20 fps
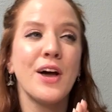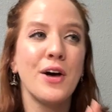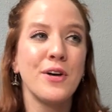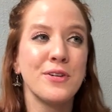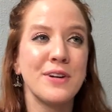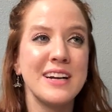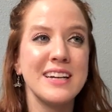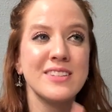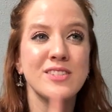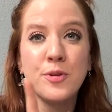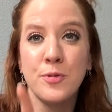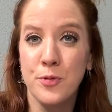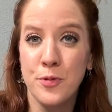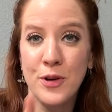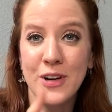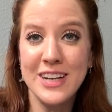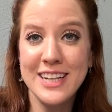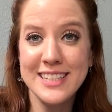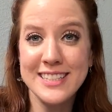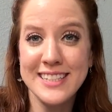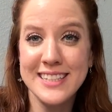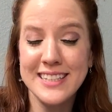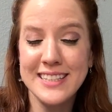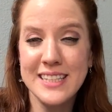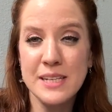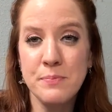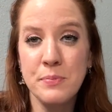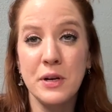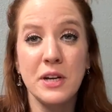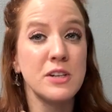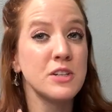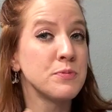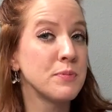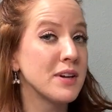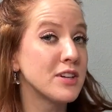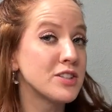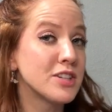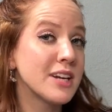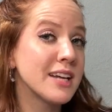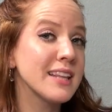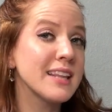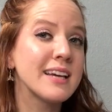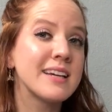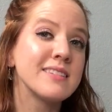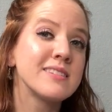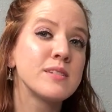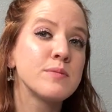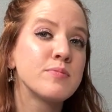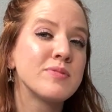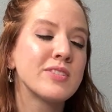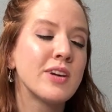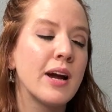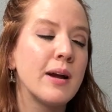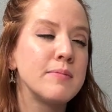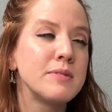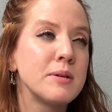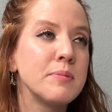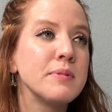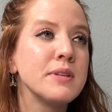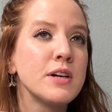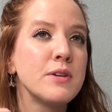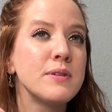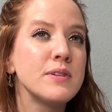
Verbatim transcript: All right, so before I get to anything bookish, make sure to hit like and subscribe down below,